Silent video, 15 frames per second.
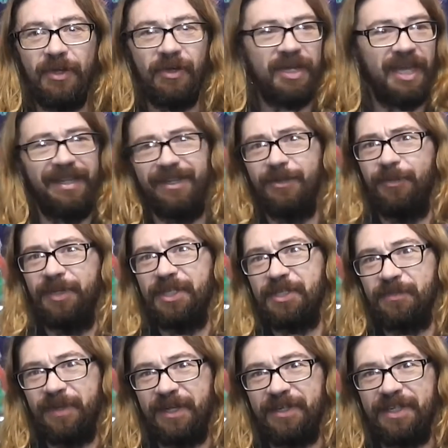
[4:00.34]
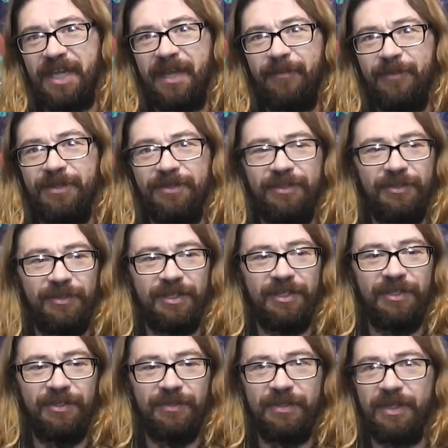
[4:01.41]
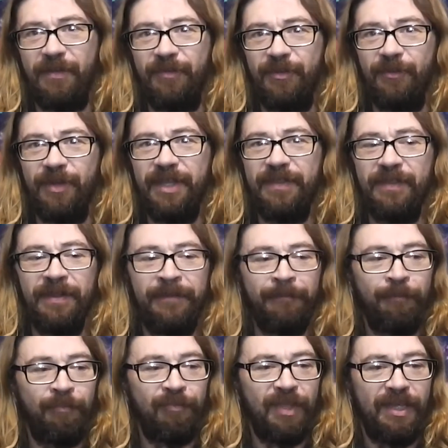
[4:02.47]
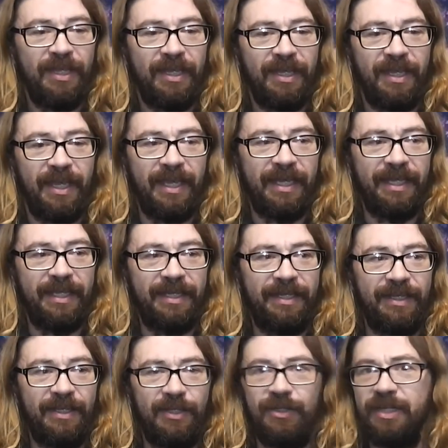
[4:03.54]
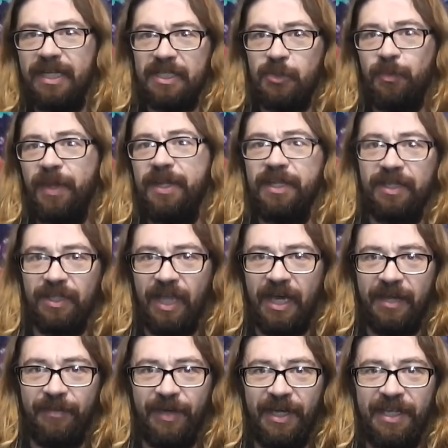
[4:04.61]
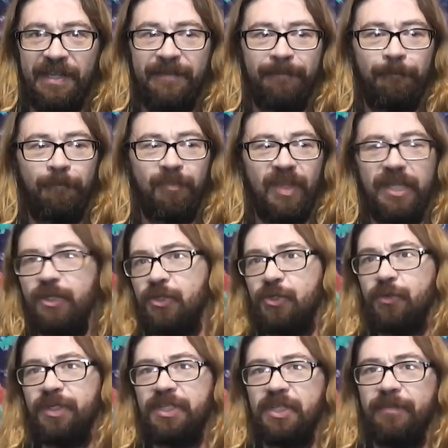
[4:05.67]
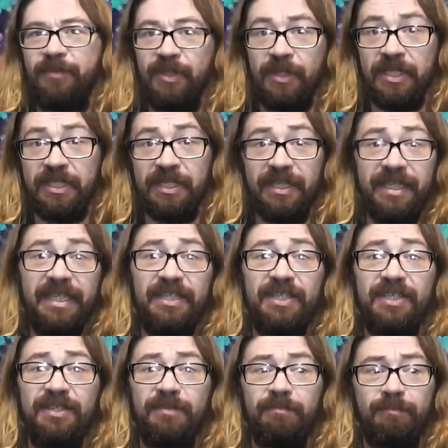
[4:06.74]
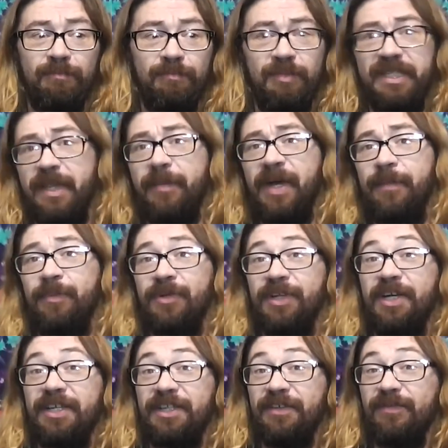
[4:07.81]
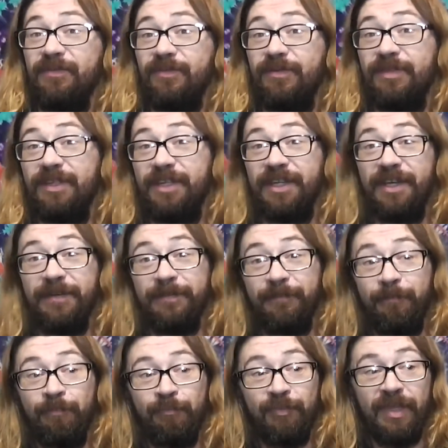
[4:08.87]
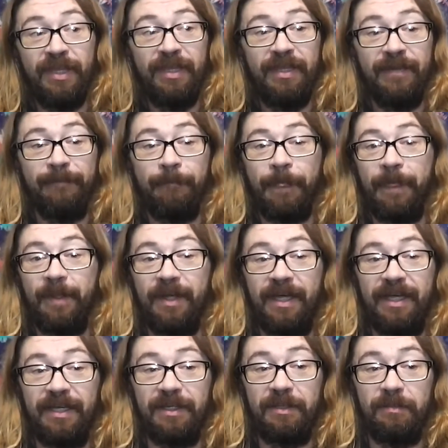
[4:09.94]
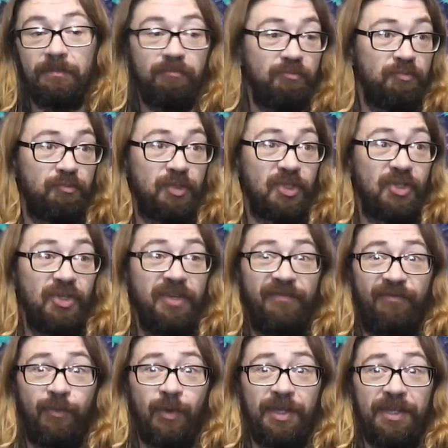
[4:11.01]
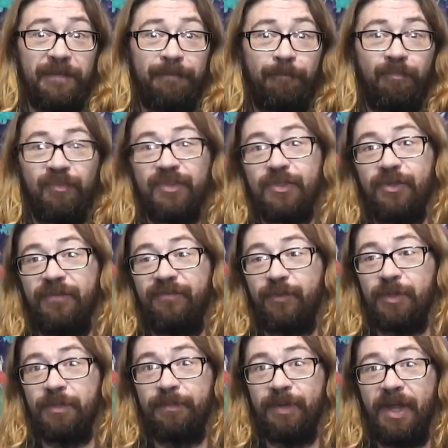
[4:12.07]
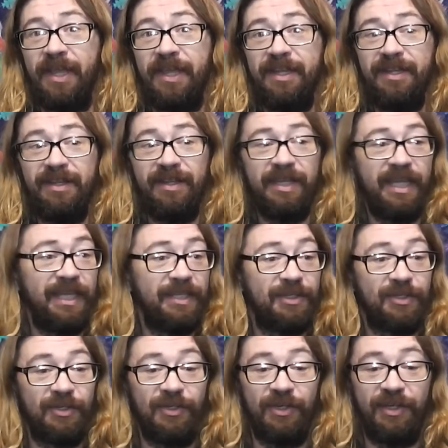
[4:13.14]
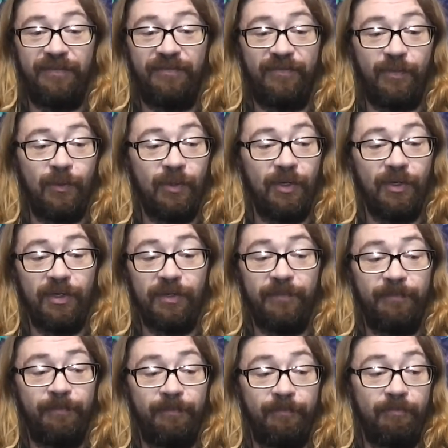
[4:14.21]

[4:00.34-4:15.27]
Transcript: all got a little bit of spare time we, you can do something with. And you're not spending a lot of money, and you're doing something that's at least semi productive, you know? Uh, it's good for you. It's good for the brain. It's good for.